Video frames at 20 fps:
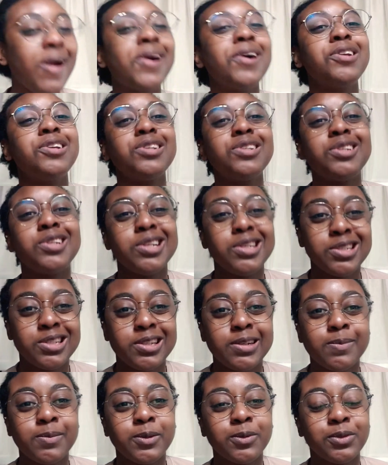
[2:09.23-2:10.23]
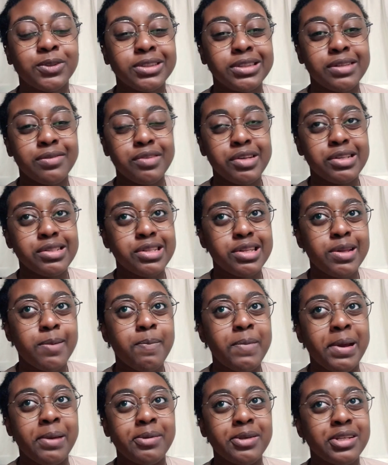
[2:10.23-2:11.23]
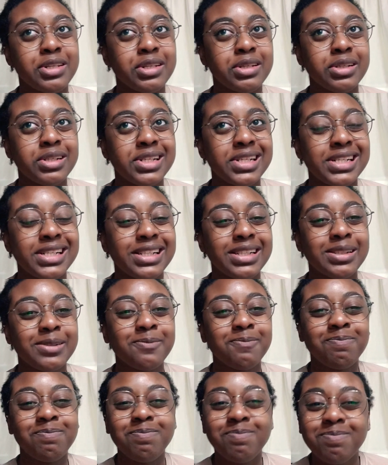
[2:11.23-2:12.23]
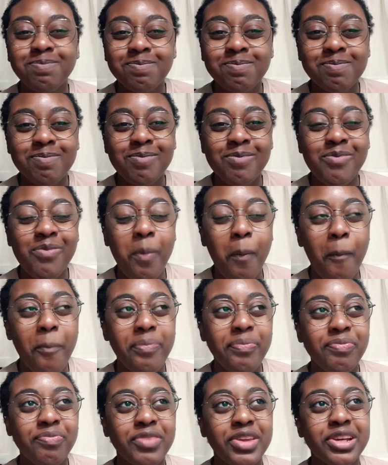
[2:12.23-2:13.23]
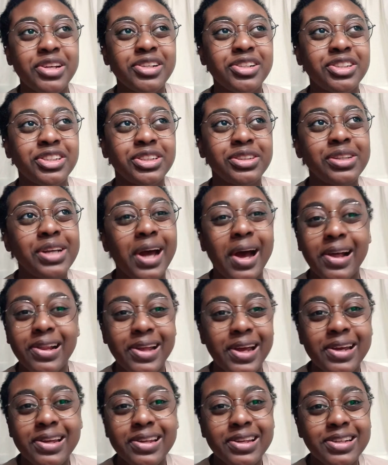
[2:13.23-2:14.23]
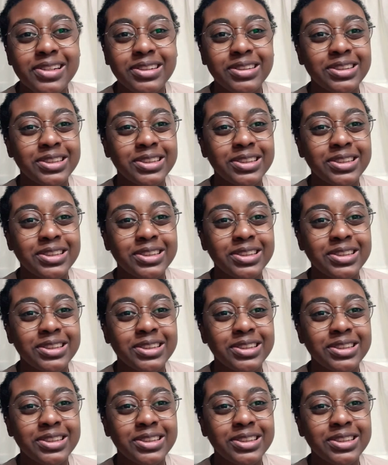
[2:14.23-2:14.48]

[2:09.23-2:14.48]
did taste it before giving it to them, but I was still they could still not like it.